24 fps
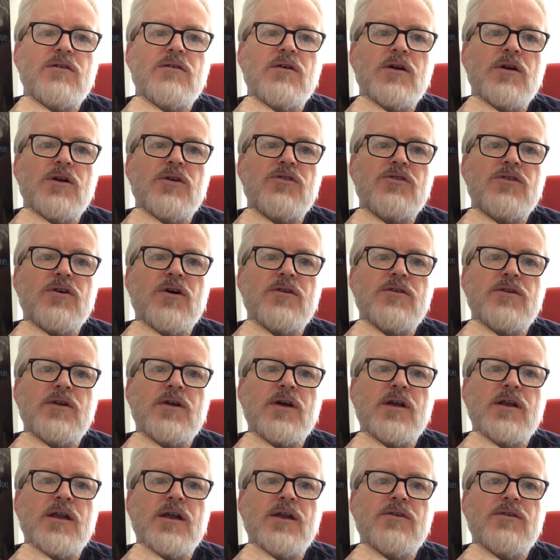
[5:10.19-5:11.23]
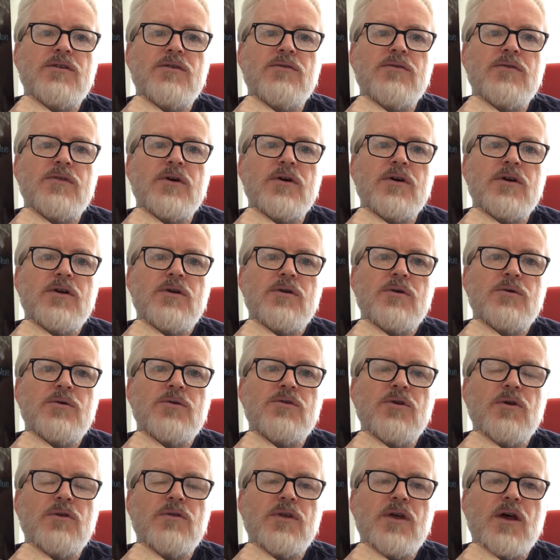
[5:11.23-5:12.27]
I only started collecting vinyl in
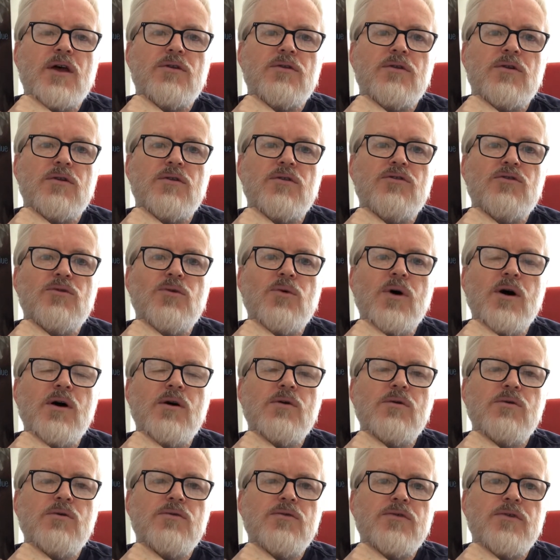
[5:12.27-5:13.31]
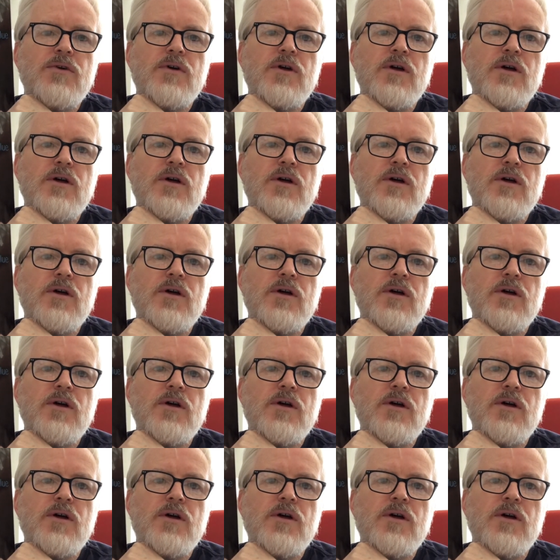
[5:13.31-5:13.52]
2012.